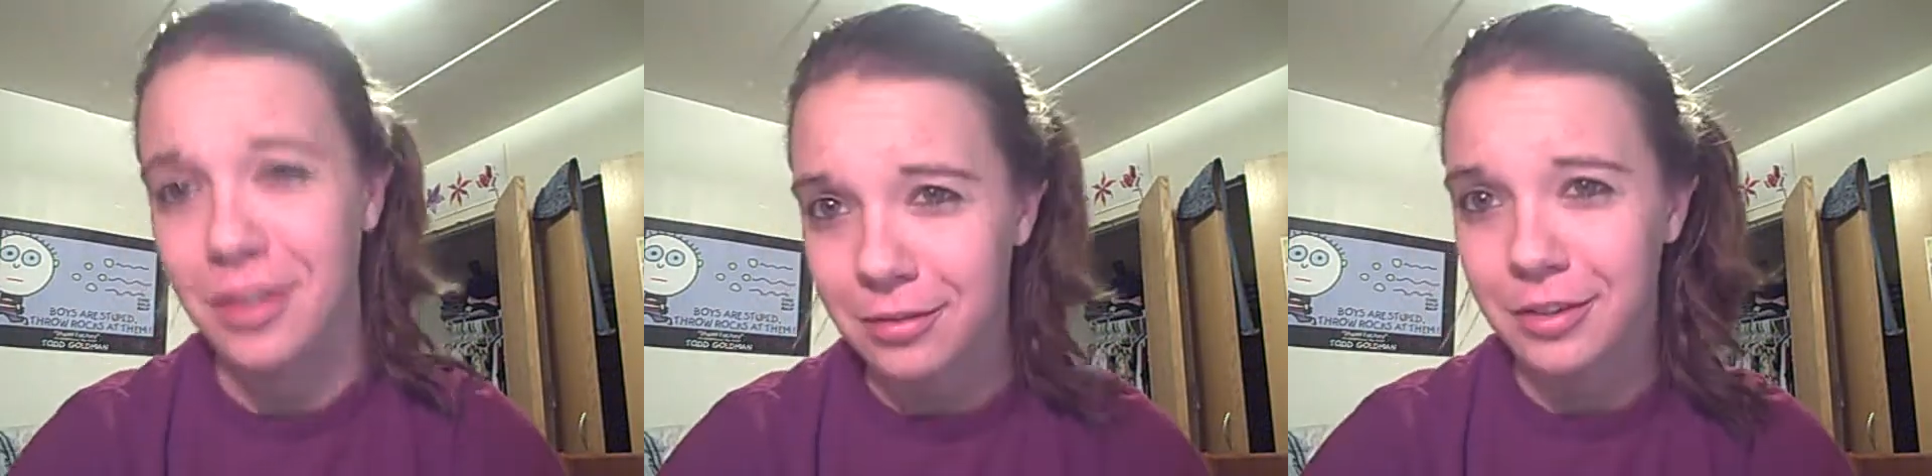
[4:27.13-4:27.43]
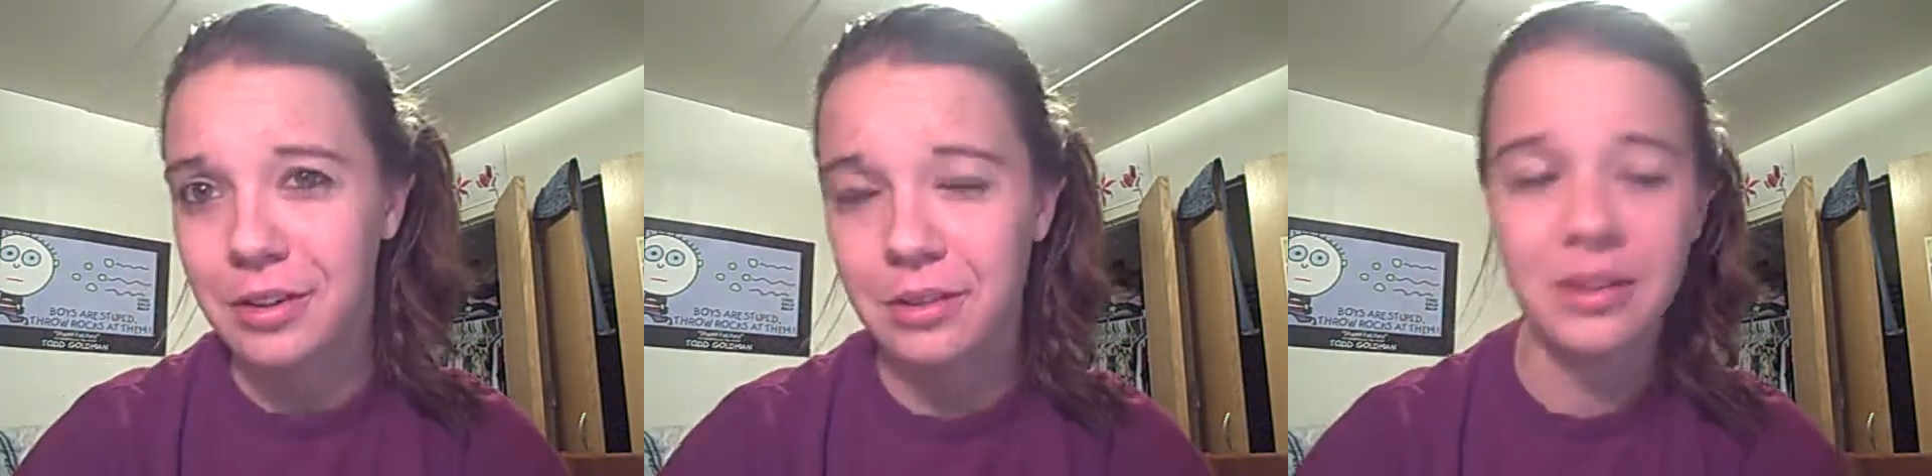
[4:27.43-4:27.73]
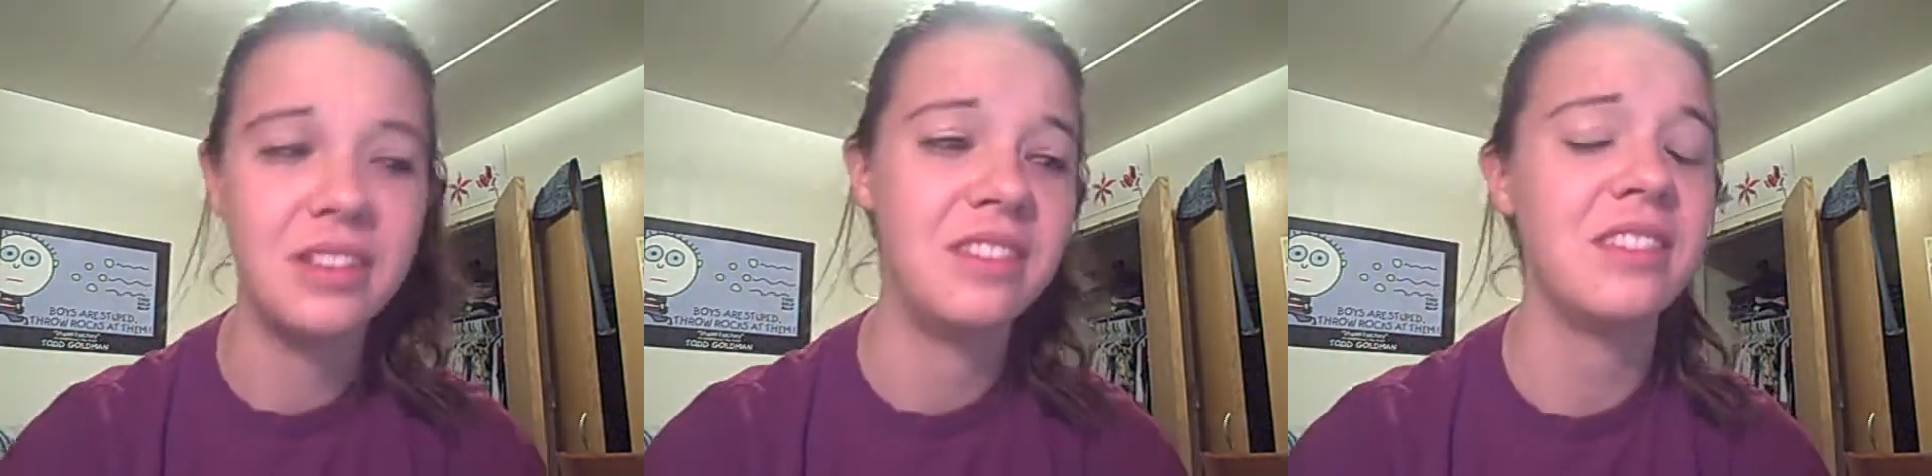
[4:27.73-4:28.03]
favorite,
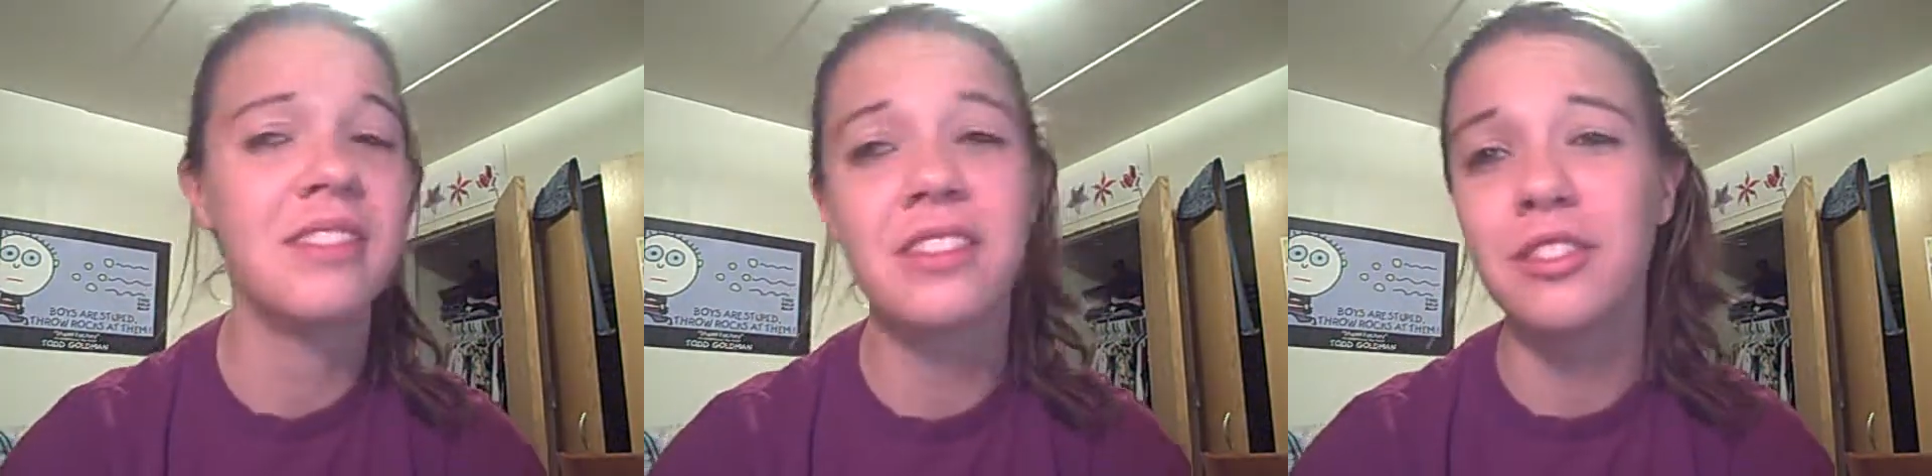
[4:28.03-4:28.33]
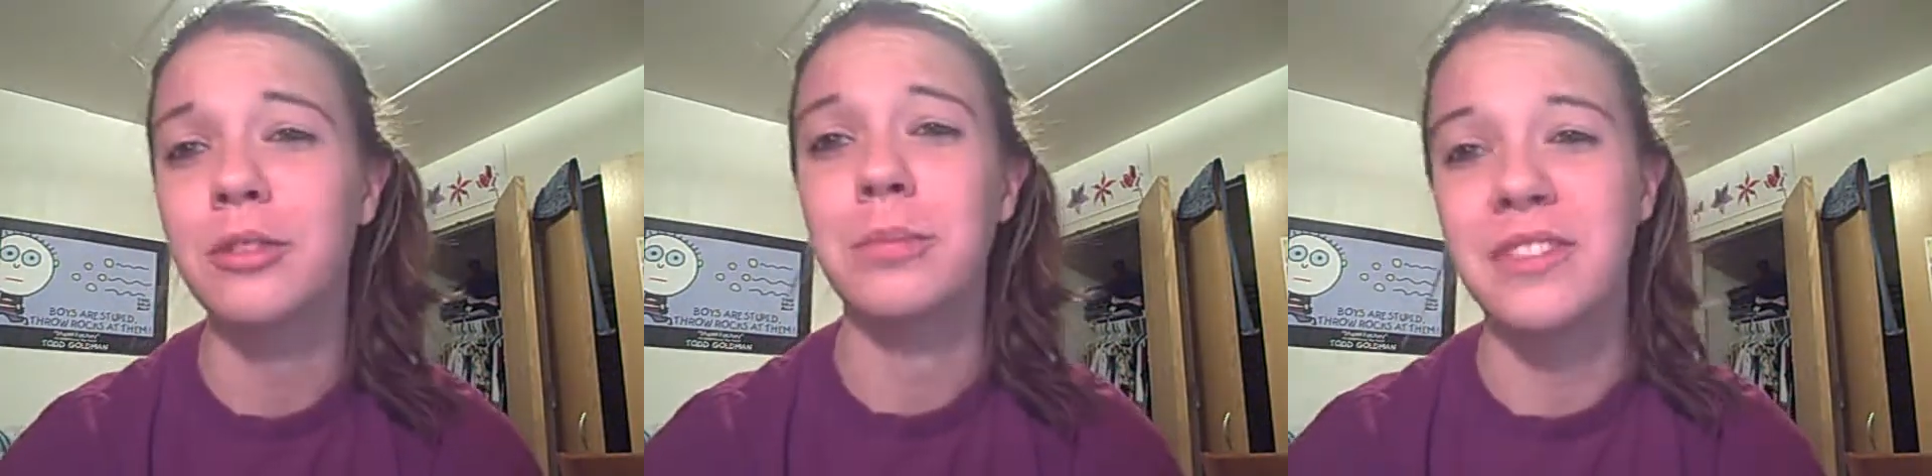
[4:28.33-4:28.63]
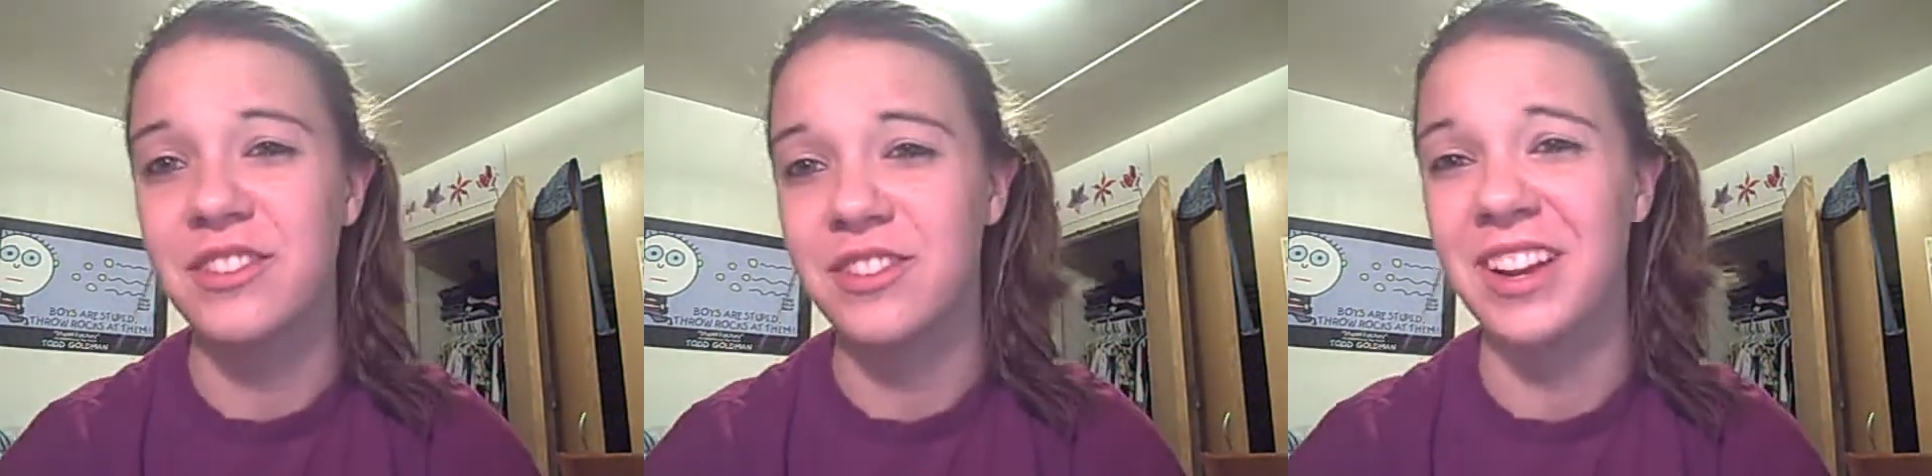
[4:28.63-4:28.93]
and he's in such a good
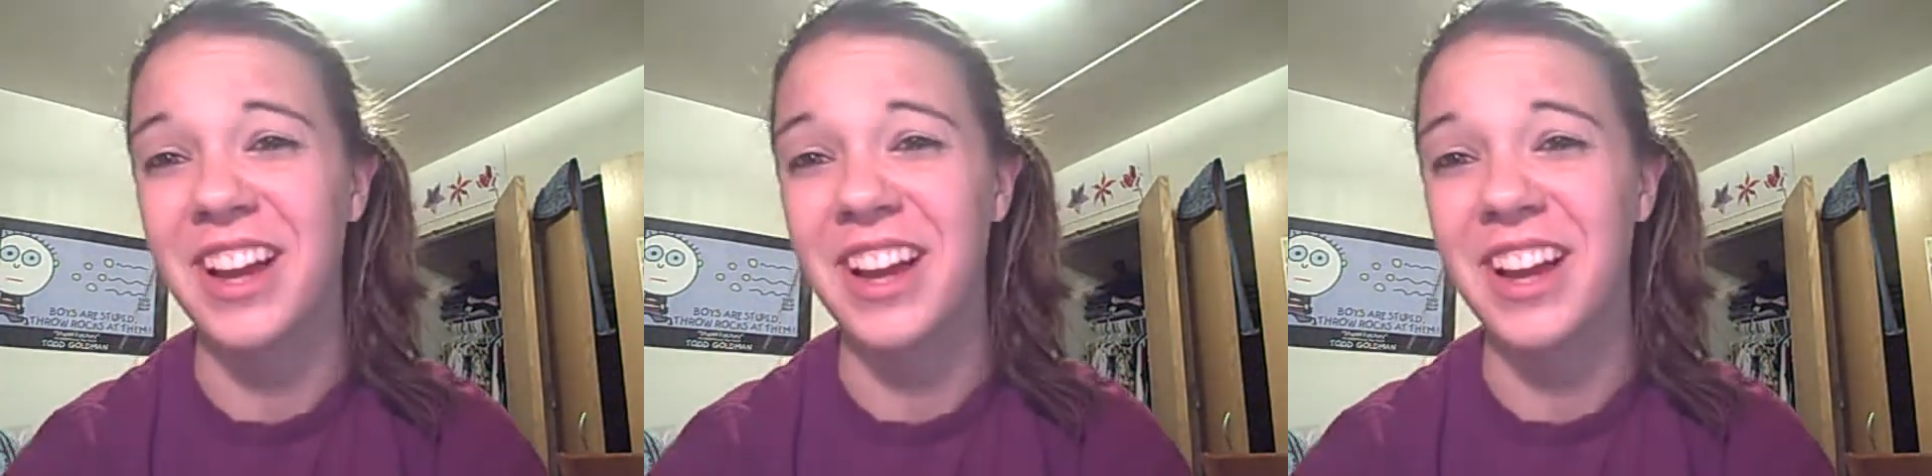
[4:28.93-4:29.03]
position.